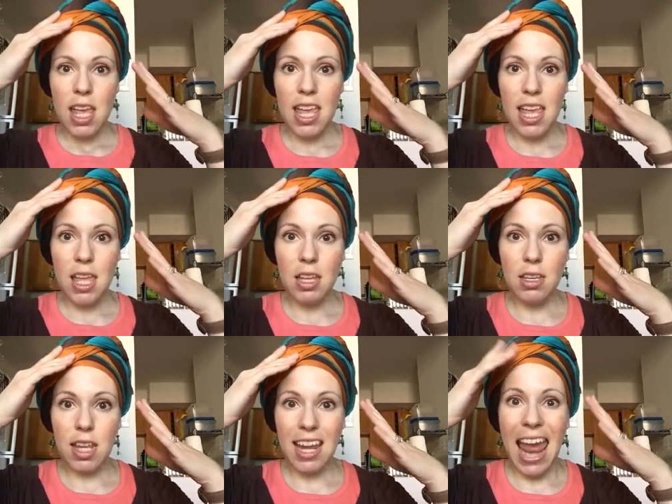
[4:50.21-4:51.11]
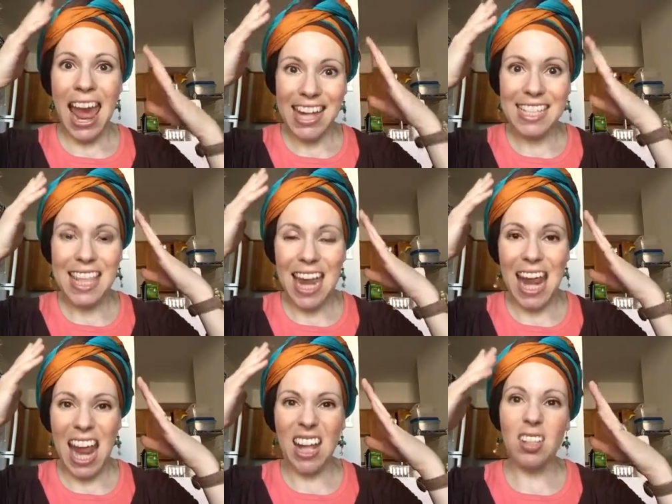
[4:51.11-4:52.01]
it, it adds
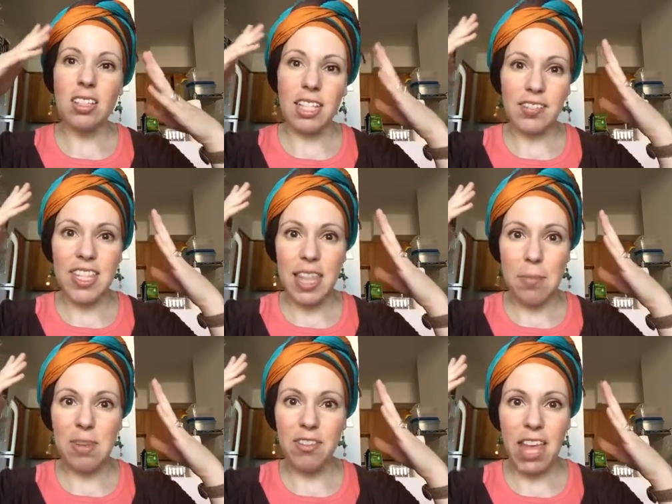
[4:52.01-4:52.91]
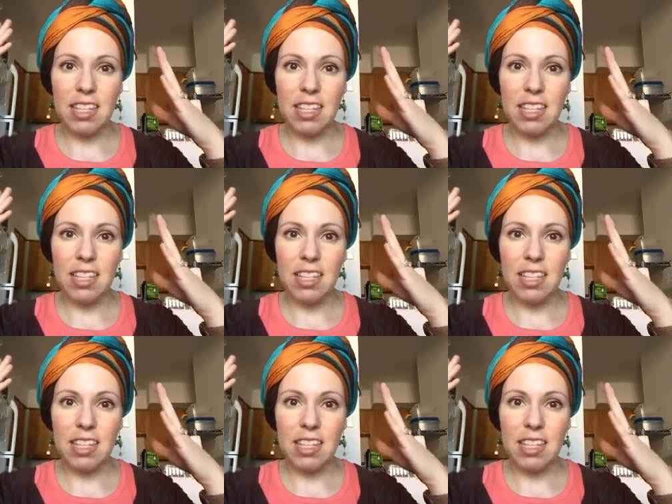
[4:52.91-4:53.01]
that angle and it gives it that bit of